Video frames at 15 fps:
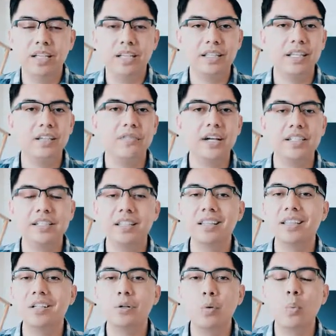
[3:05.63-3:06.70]
Leave as
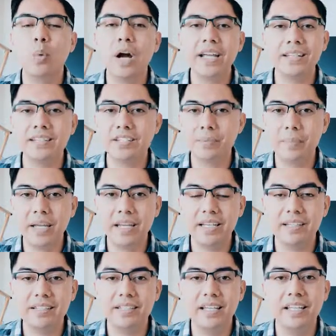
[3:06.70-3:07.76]
little white
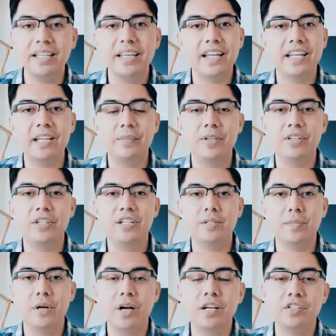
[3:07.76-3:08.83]
space in that image as
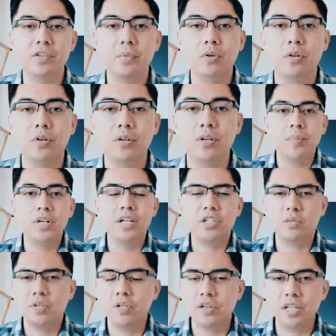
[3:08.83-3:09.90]
possible.
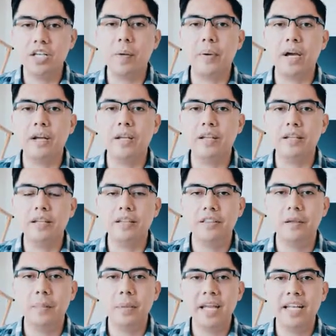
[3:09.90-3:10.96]
Because when you think about it,
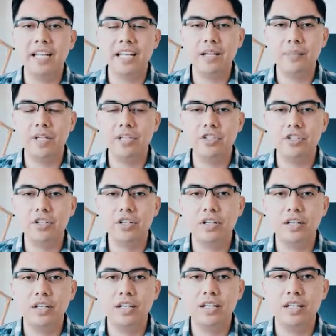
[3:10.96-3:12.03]
the main image,
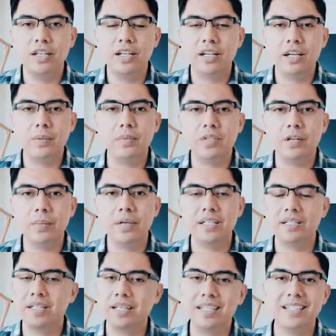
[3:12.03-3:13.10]
it comes up
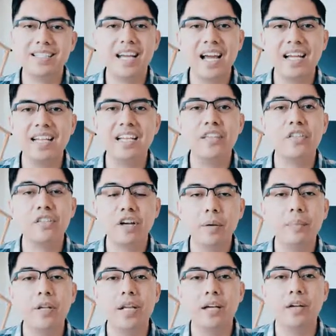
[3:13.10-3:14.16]
as like a tiny
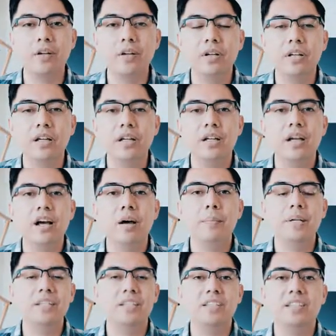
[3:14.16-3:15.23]
thumbnail
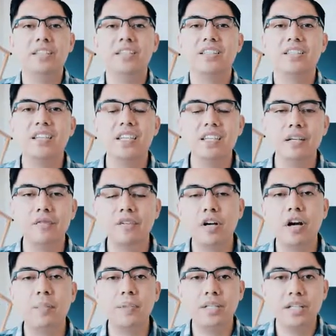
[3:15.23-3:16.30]
amidst the sea of
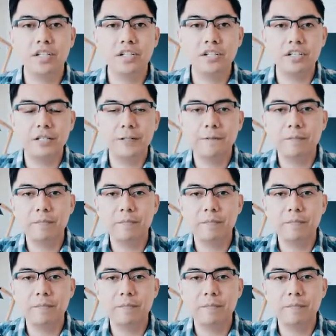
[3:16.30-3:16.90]
competition.